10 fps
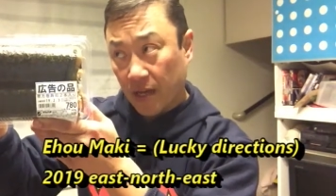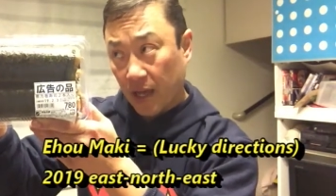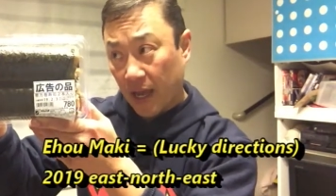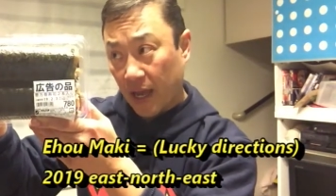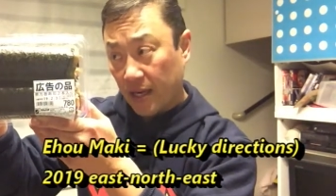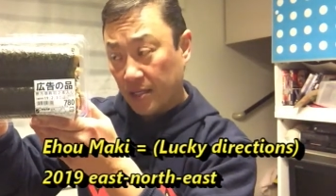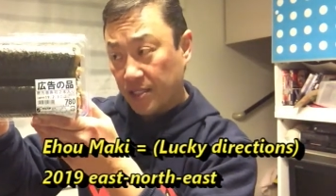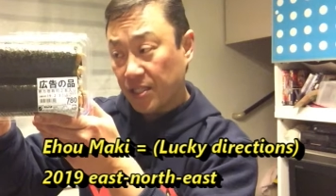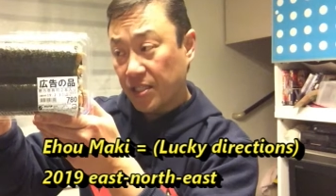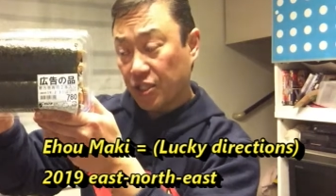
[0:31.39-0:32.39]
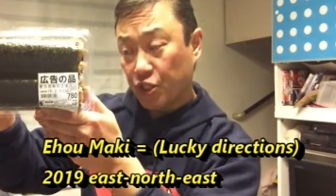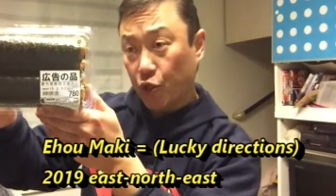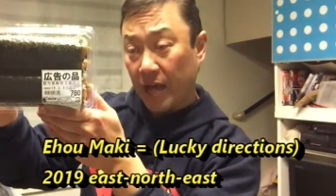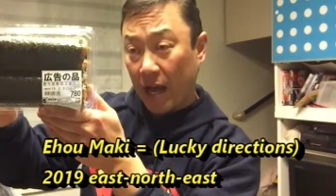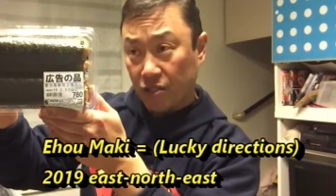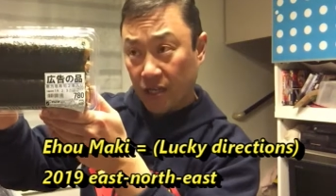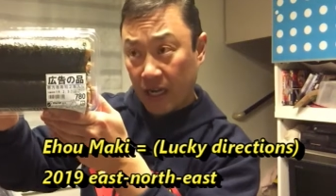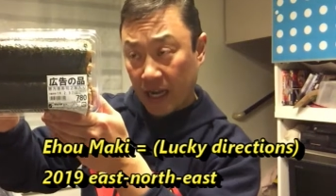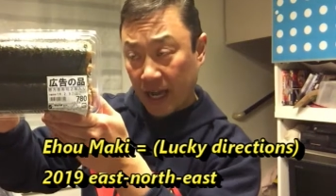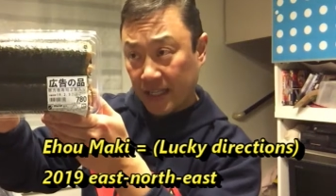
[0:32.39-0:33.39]
And since it's
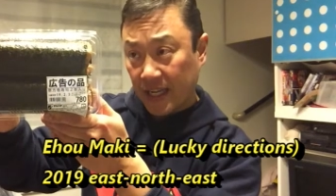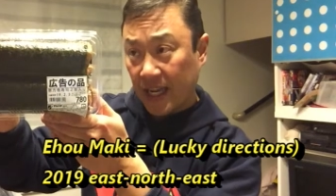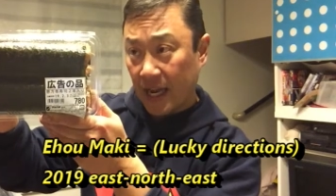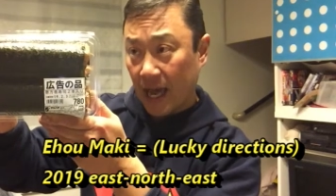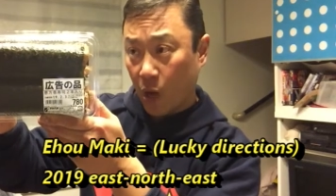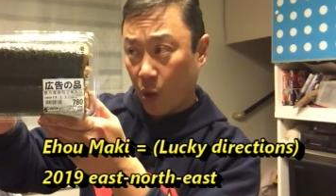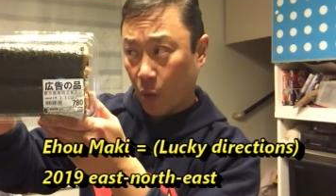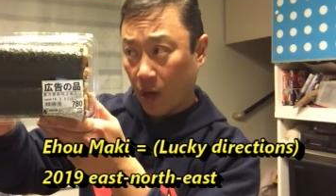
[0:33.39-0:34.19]
2019 now,